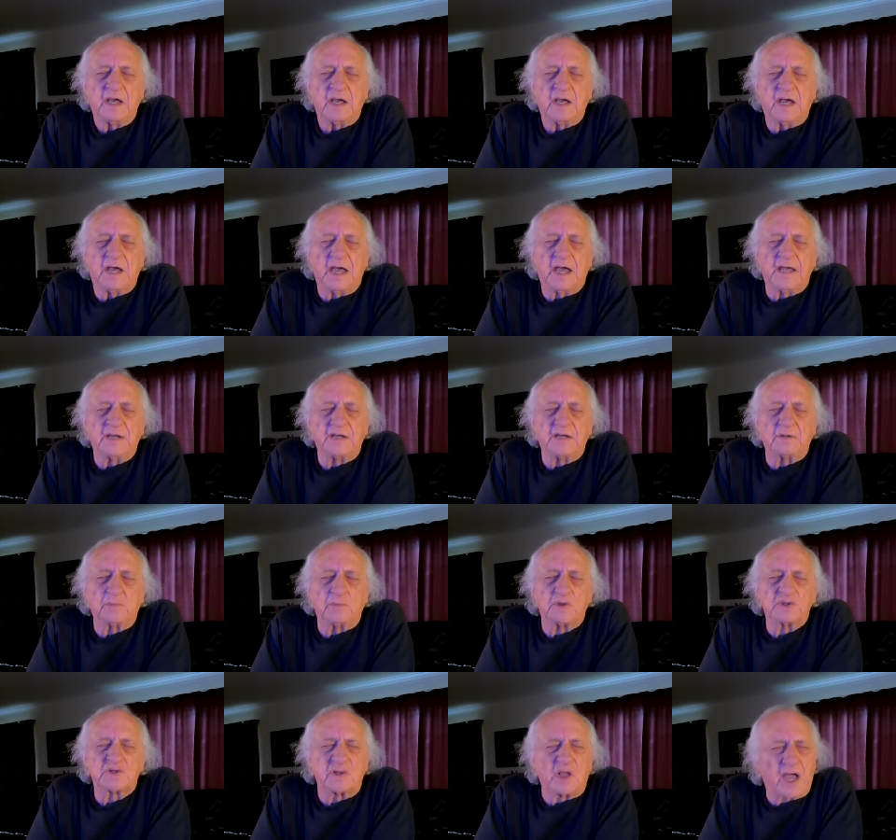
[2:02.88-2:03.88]
and it
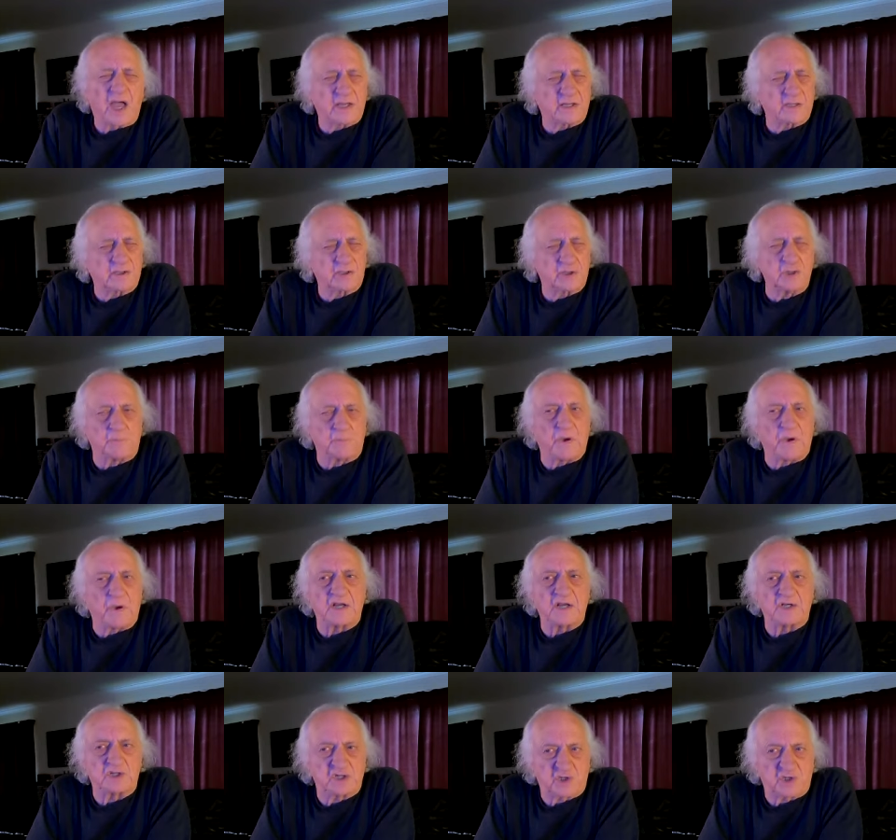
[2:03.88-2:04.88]
was like a
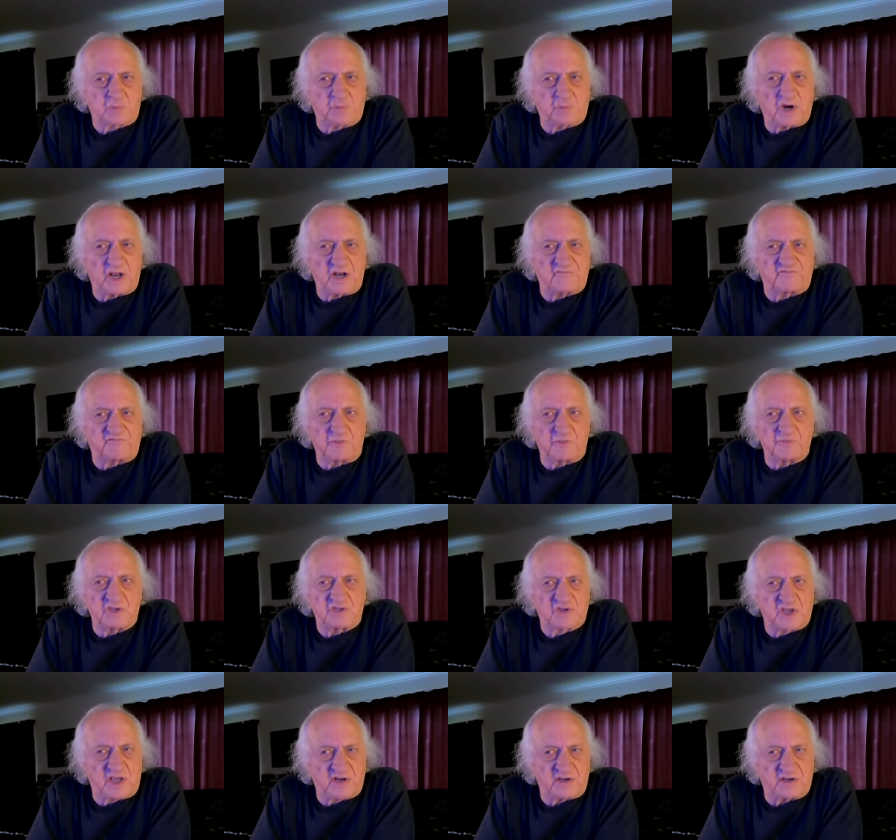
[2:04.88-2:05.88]
two-page spread from the
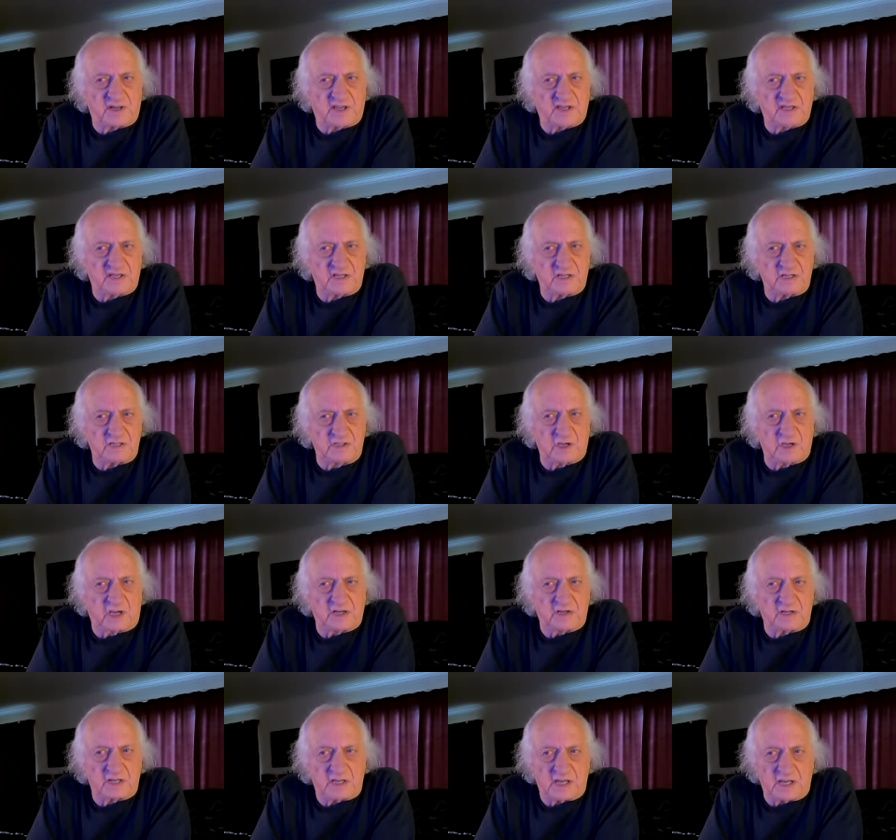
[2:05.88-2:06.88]
Saturday Night
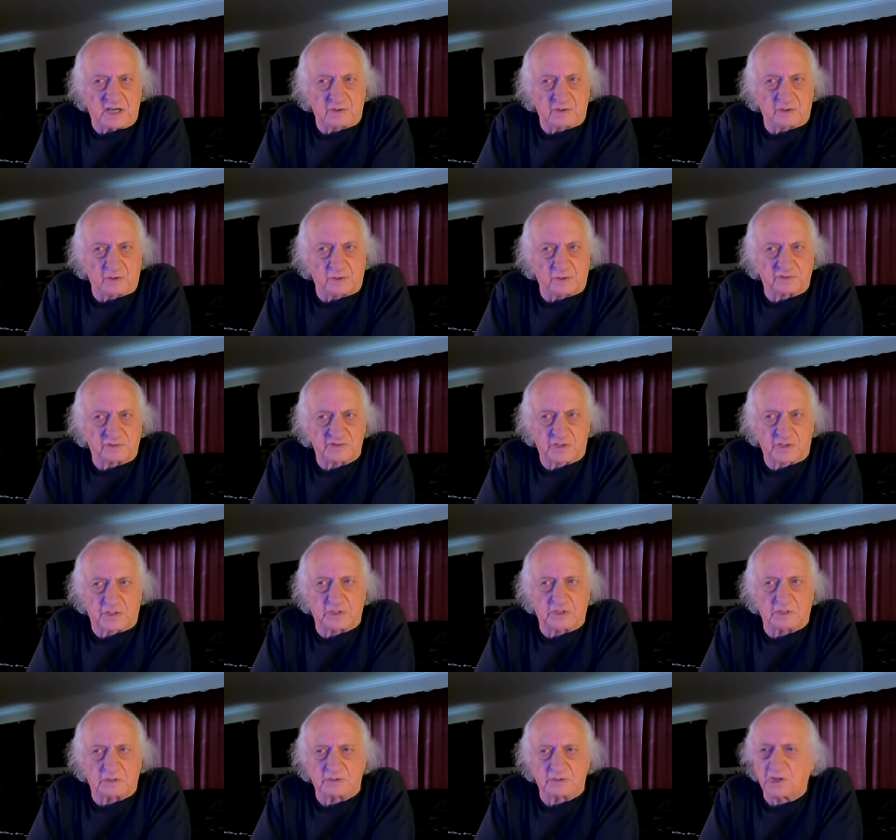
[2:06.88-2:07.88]
Herald's, uh,
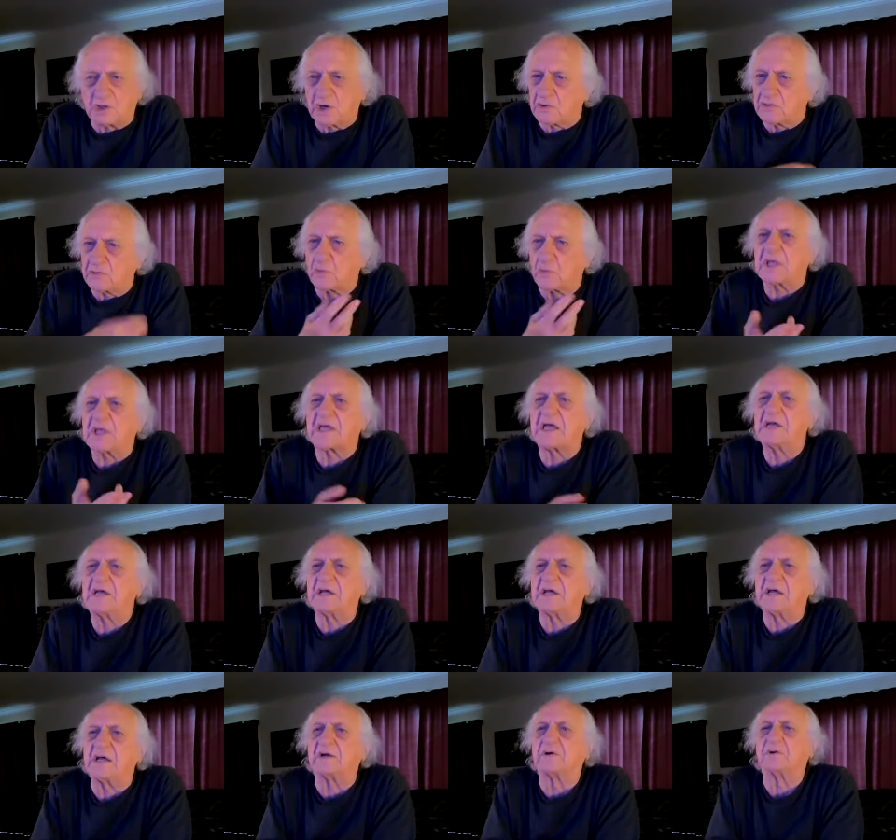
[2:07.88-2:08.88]
you know, the Weekend
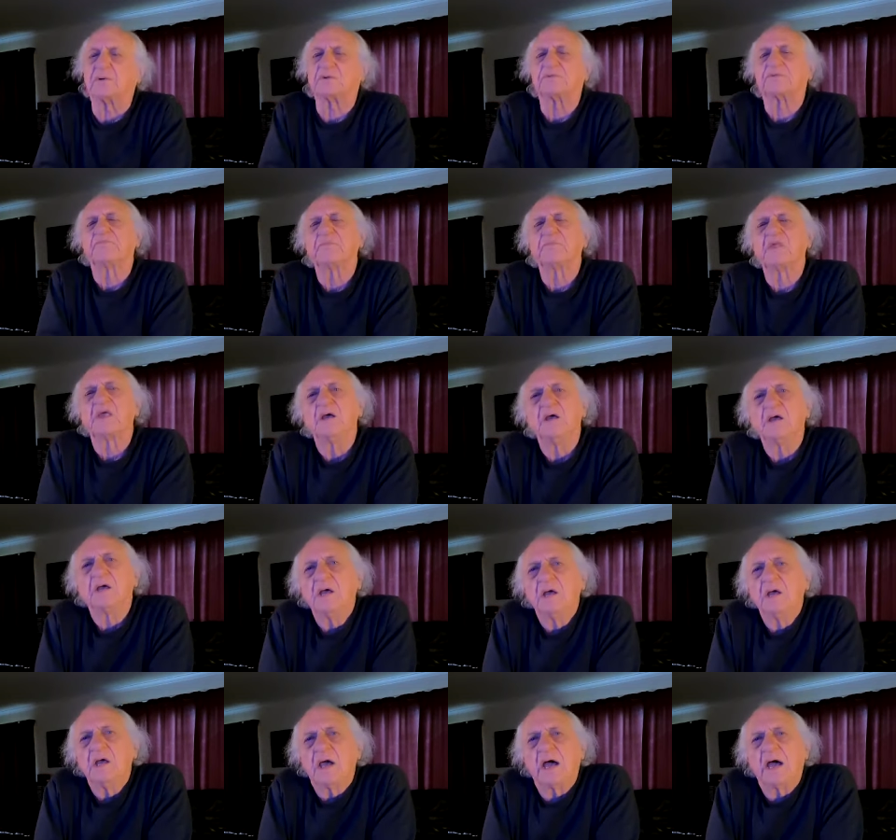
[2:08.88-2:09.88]
Herald,
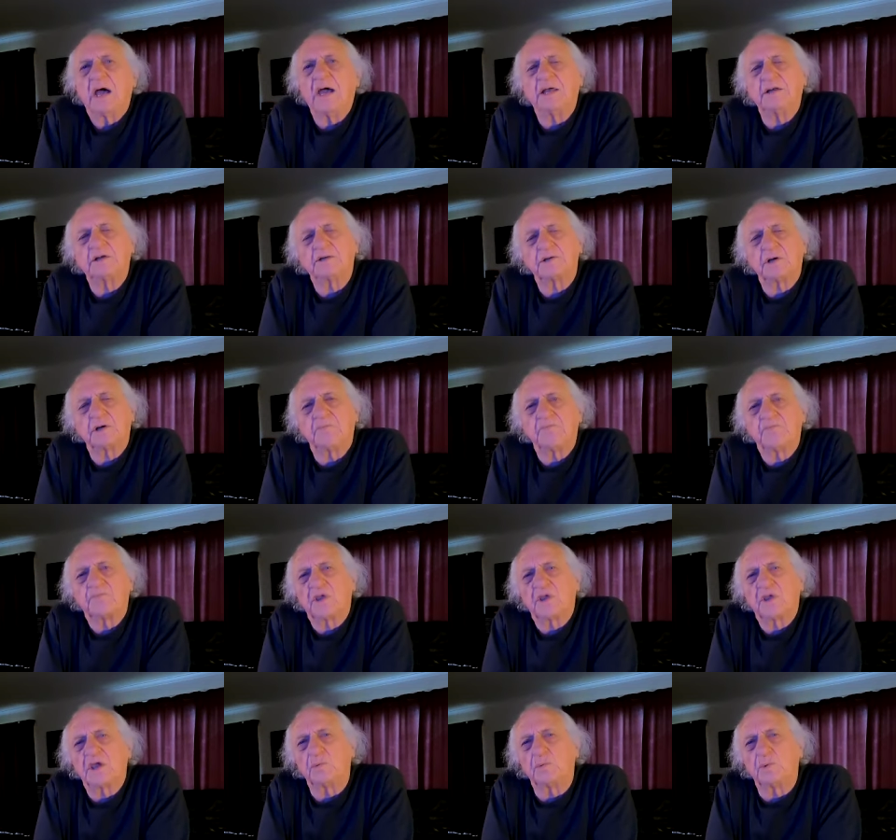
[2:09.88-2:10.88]
and
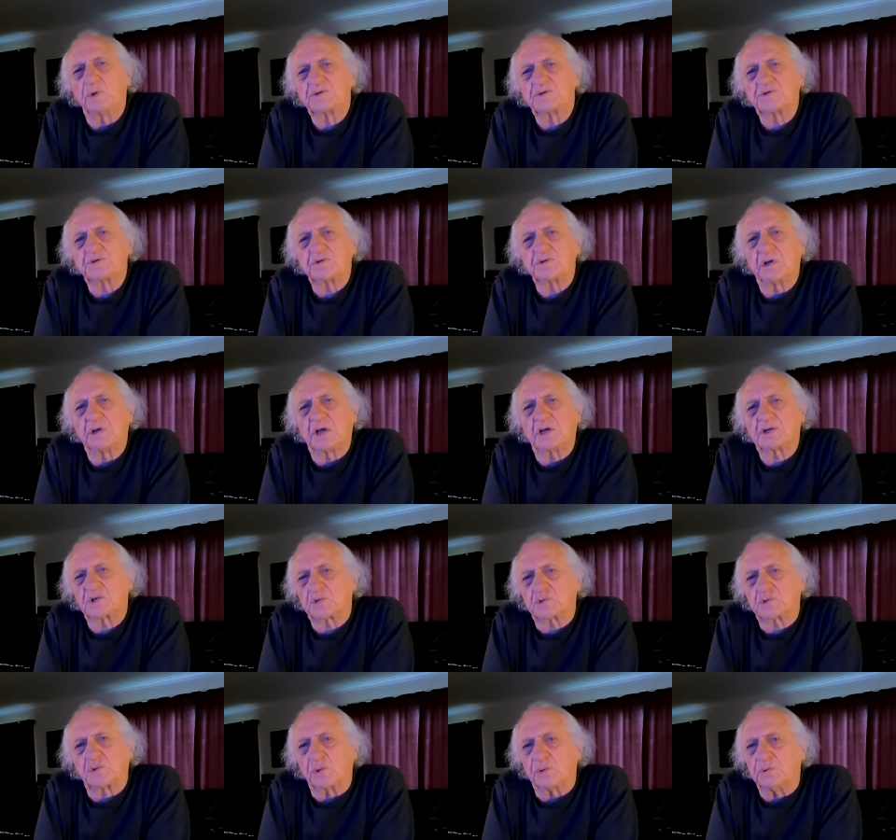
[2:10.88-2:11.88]
it was
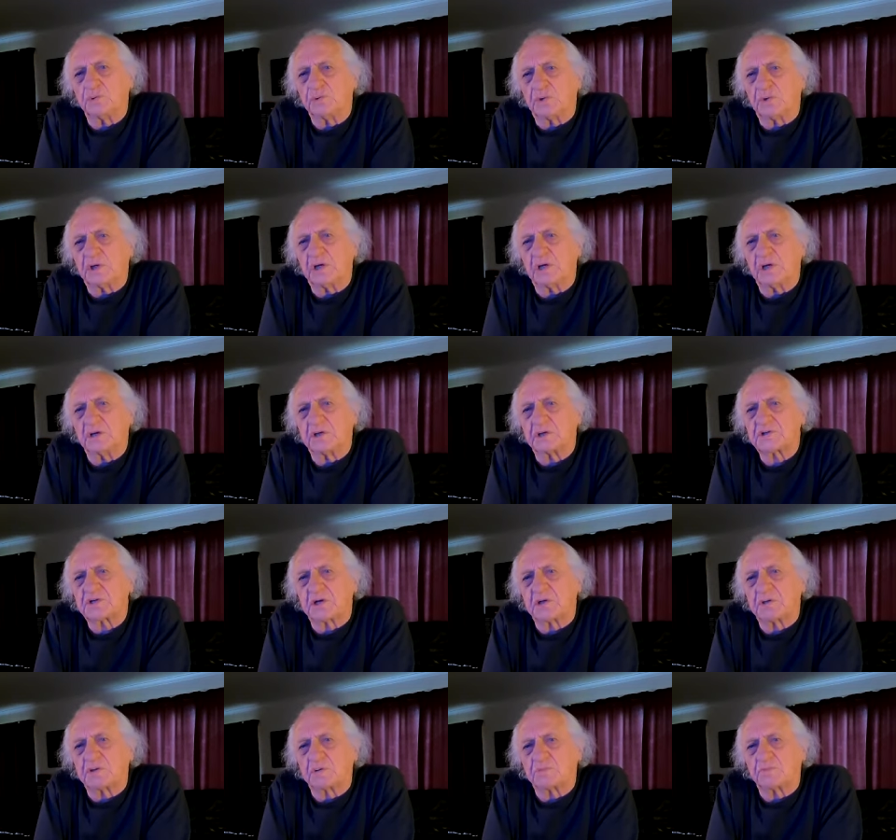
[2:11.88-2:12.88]
extraordinary. And
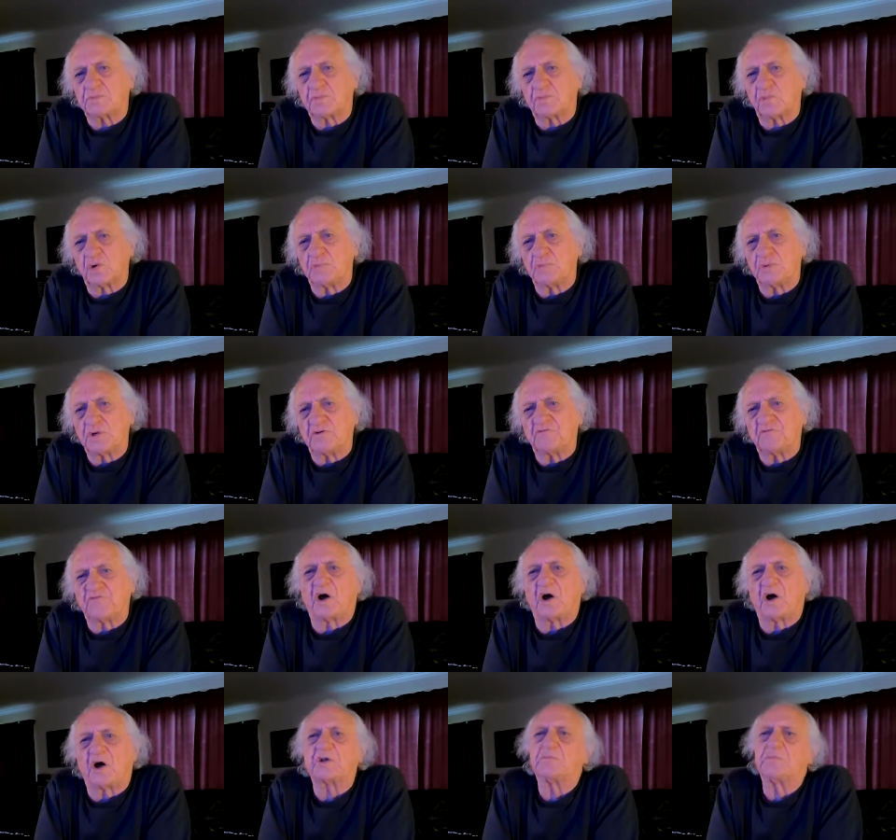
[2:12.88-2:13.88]
so Ruben
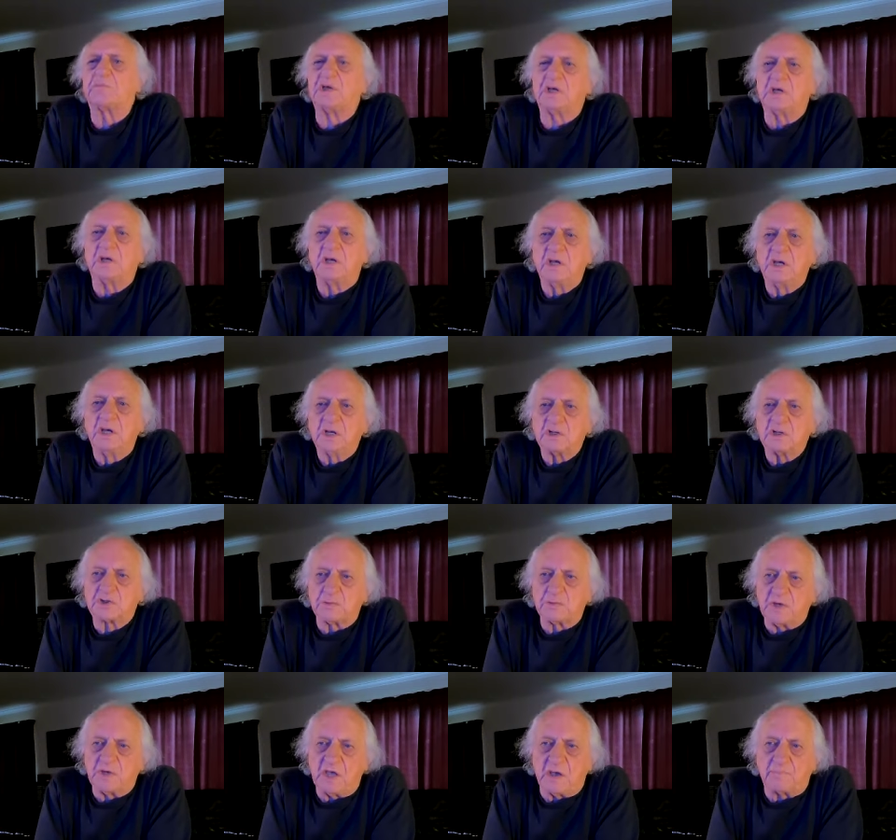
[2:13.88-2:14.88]
invited me to
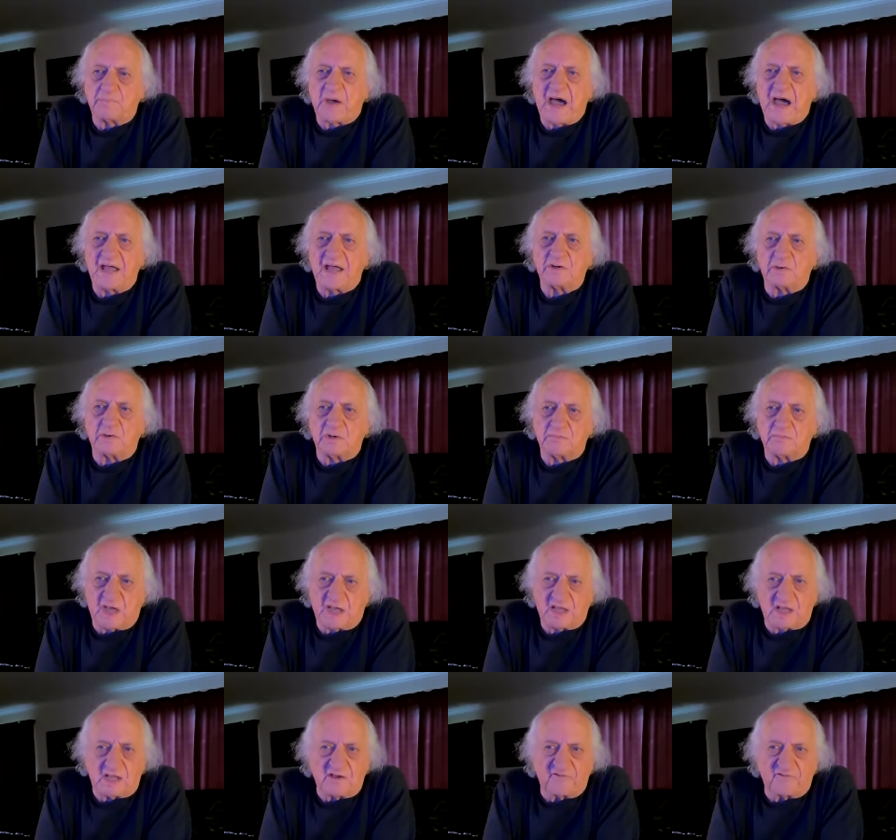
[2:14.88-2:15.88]
be a partner in
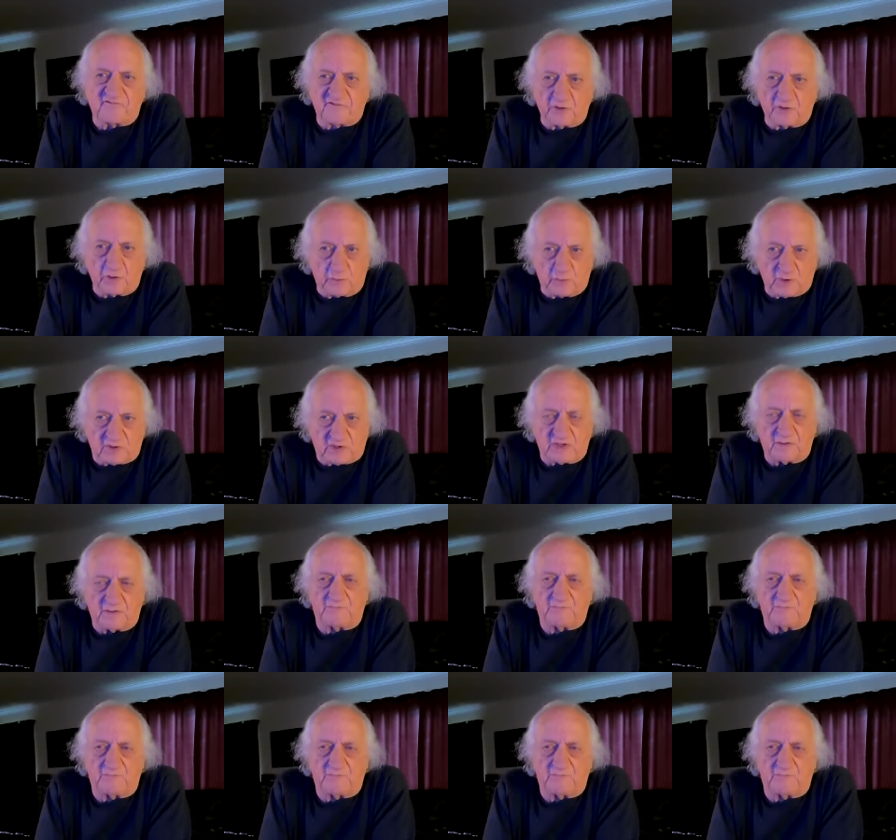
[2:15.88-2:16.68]
making a film with him,